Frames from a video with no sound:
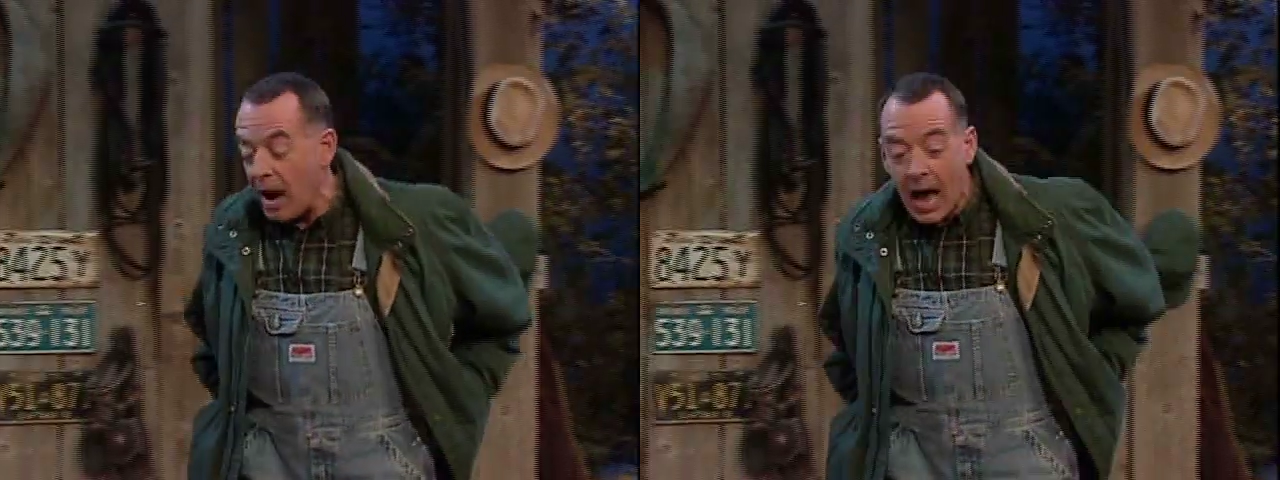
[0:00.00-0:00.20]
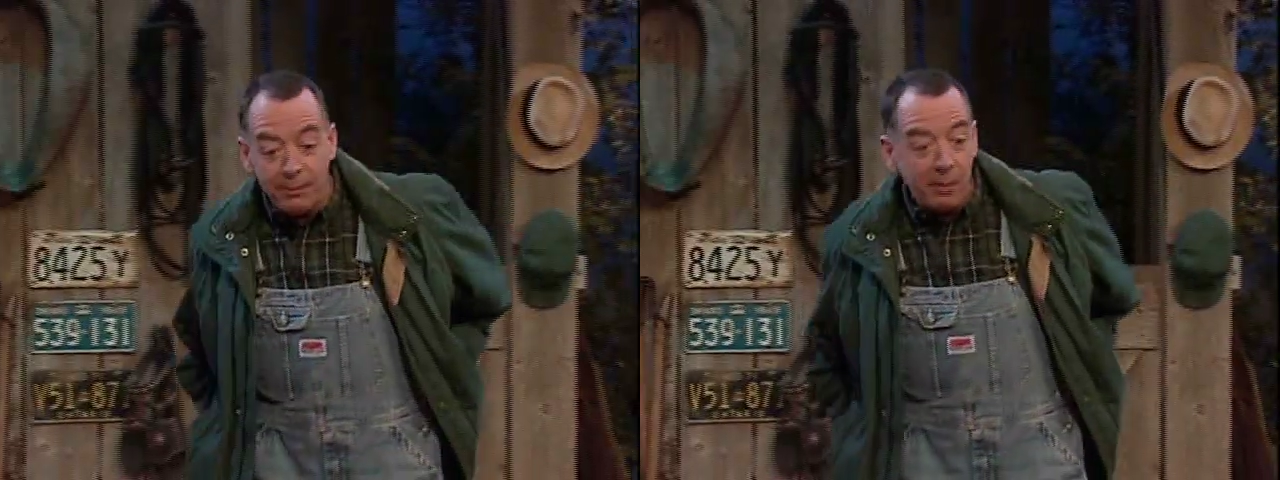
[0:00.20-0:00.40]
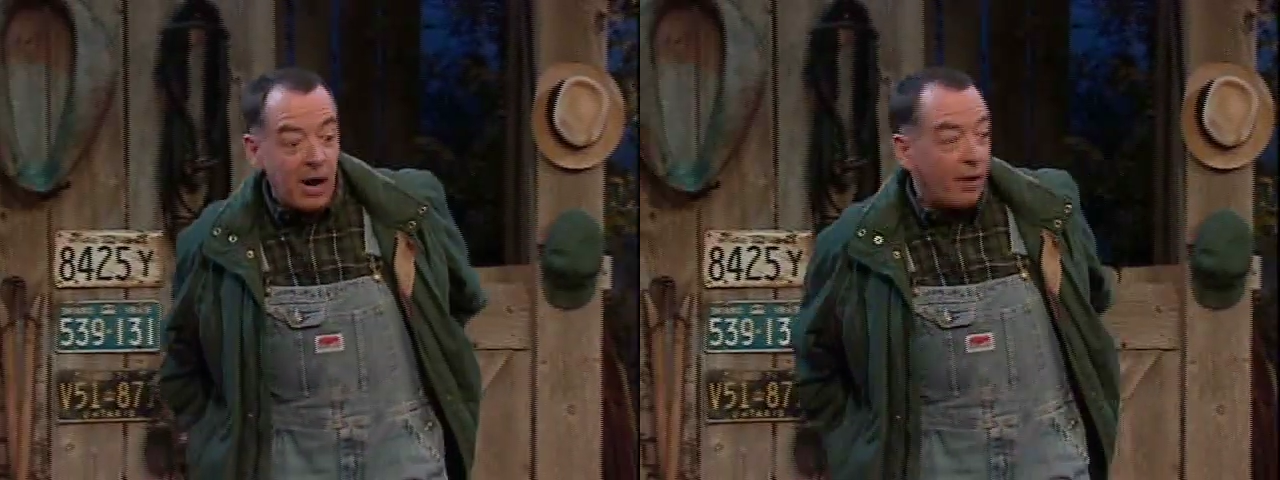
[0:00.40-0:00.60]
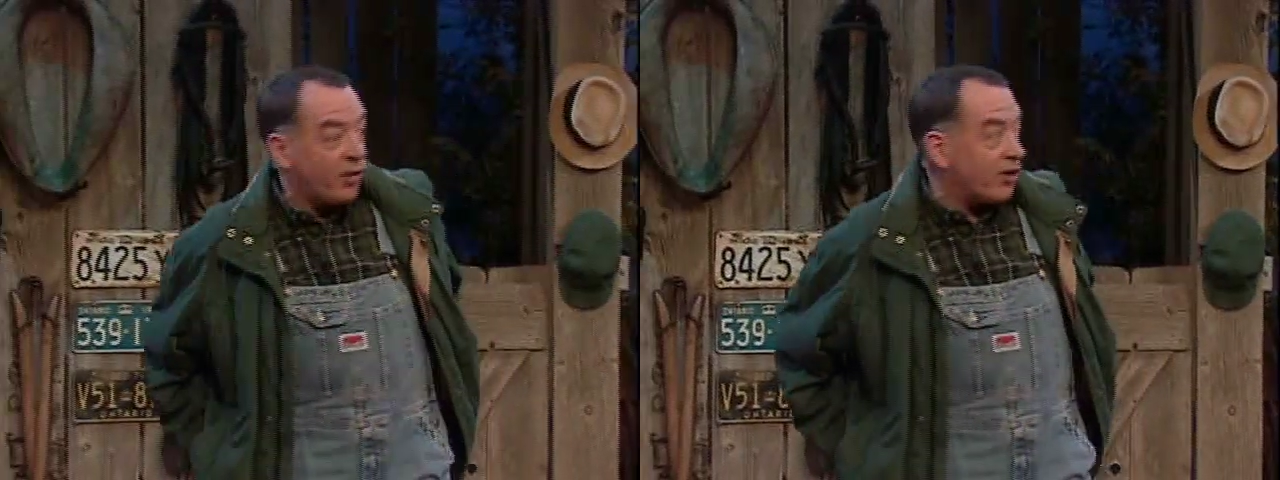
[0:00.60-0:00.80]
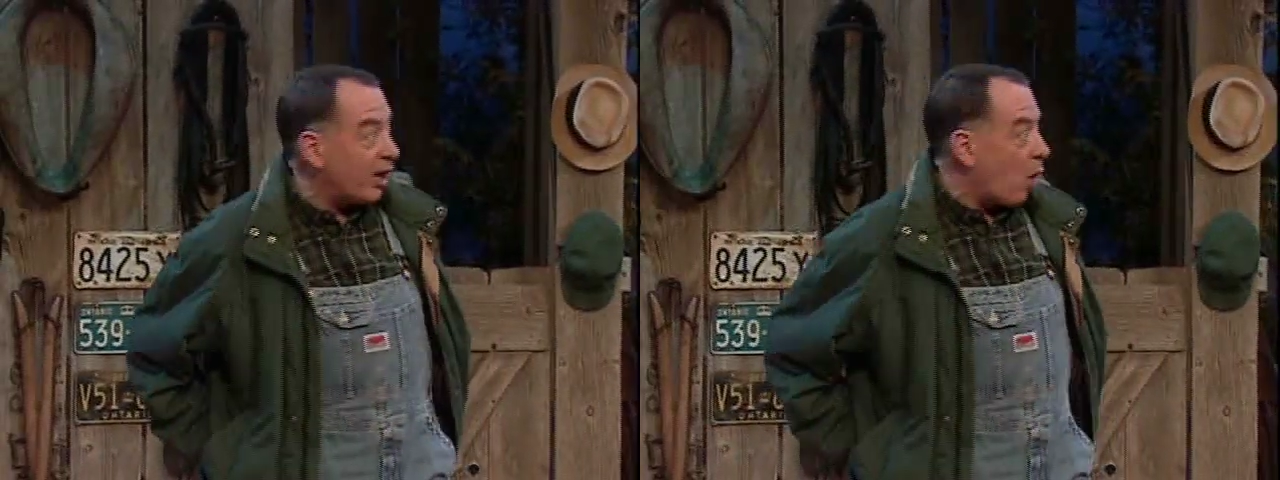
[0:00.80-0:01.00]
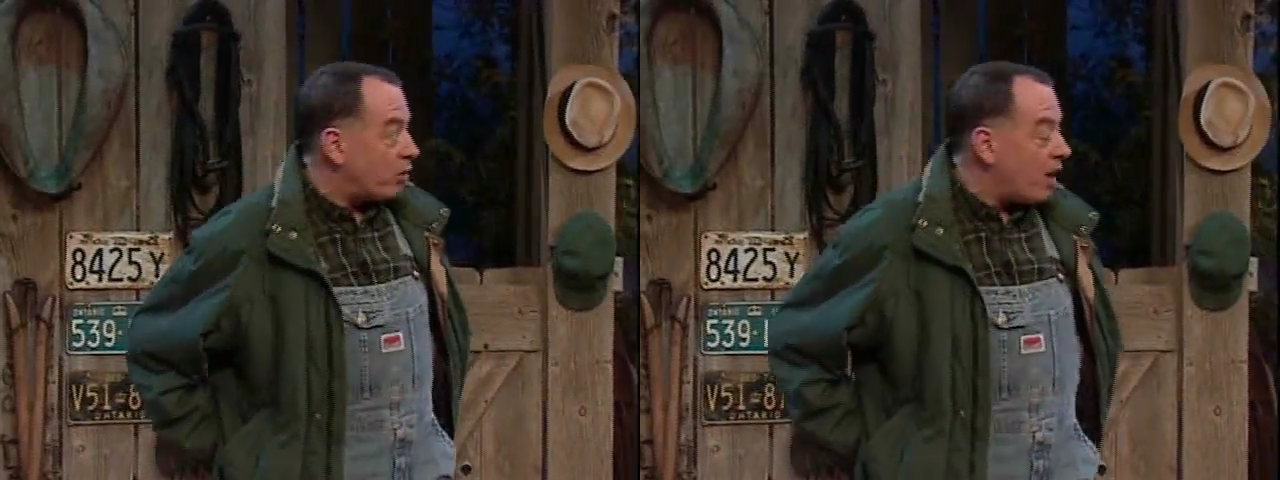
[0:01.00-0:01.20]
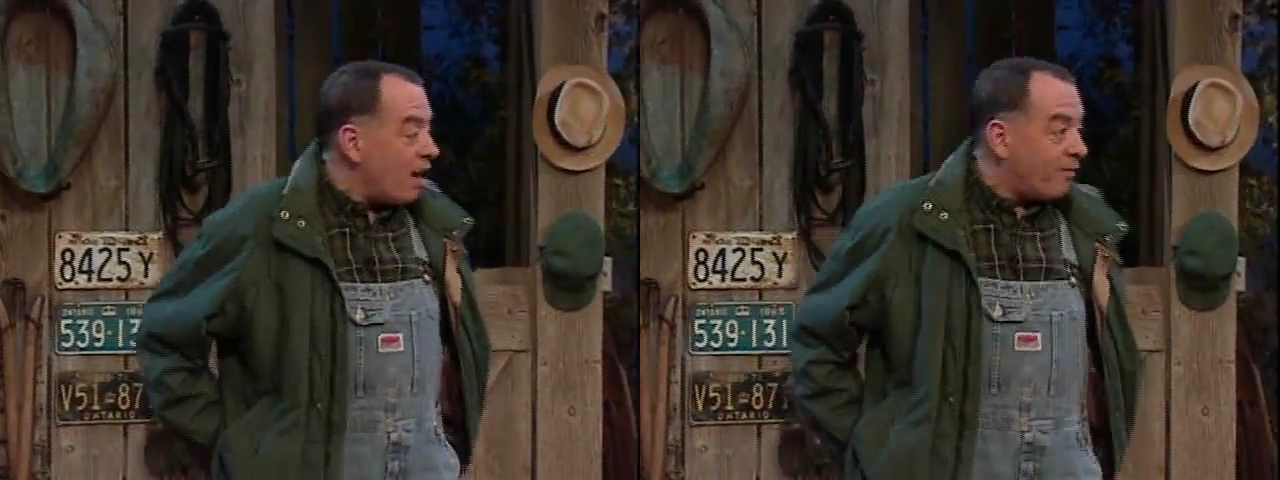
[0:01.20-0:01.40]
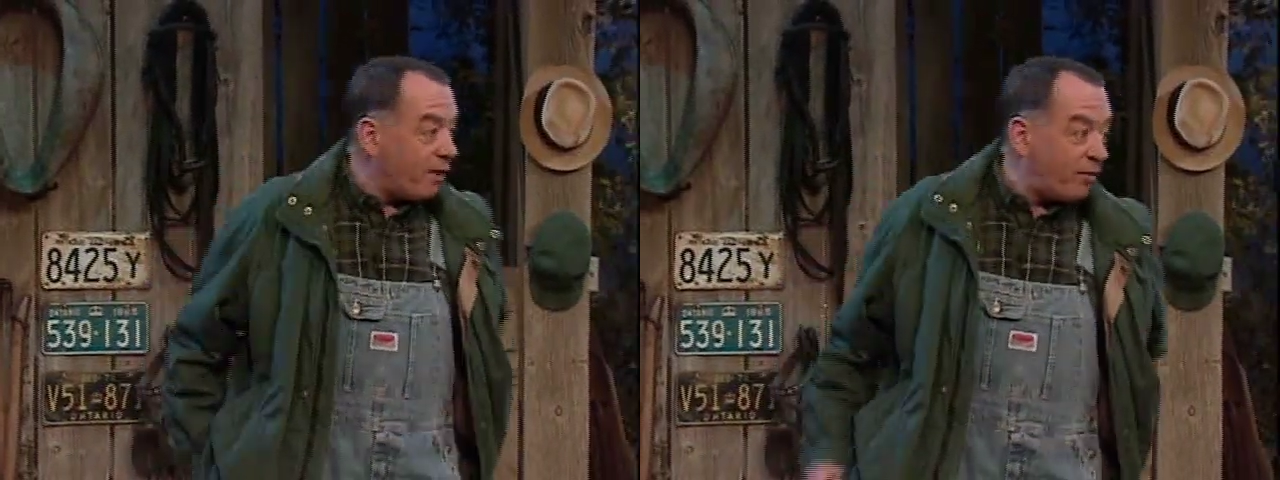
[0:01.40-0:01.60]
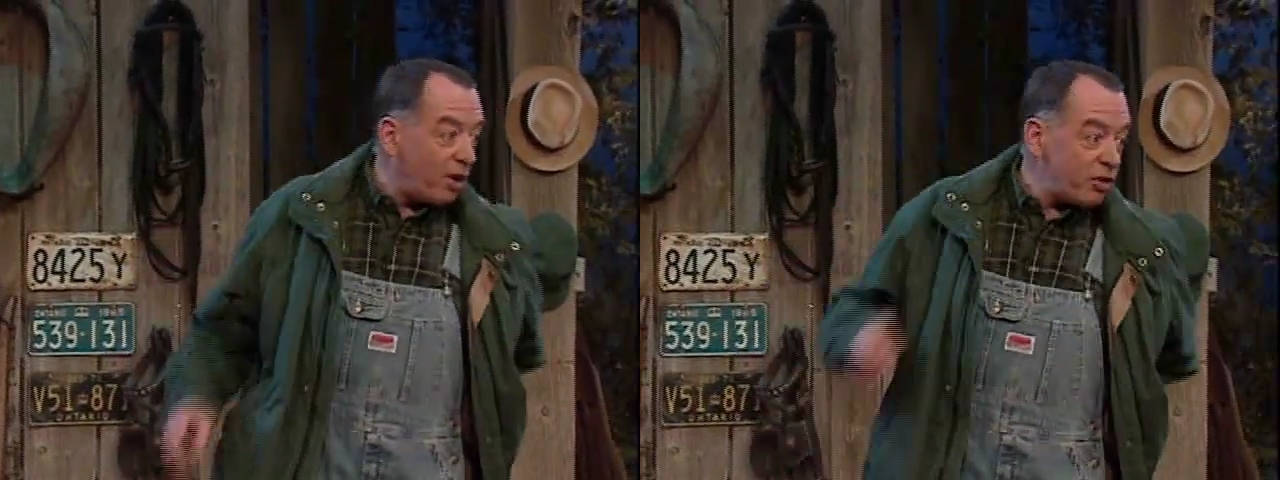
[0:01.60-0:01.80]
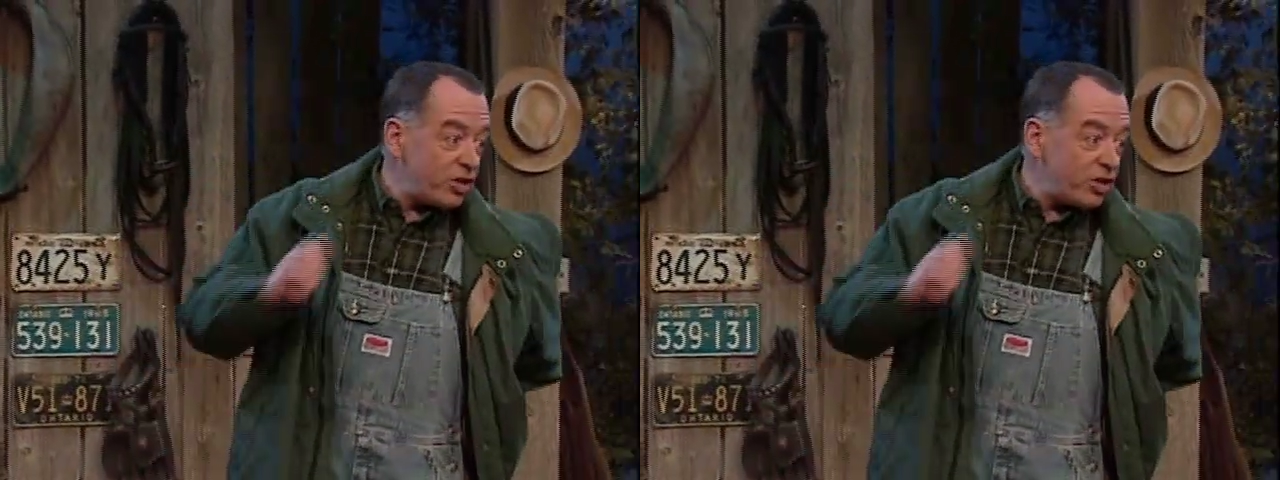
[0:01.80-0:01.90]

I remember how this thing goes. First,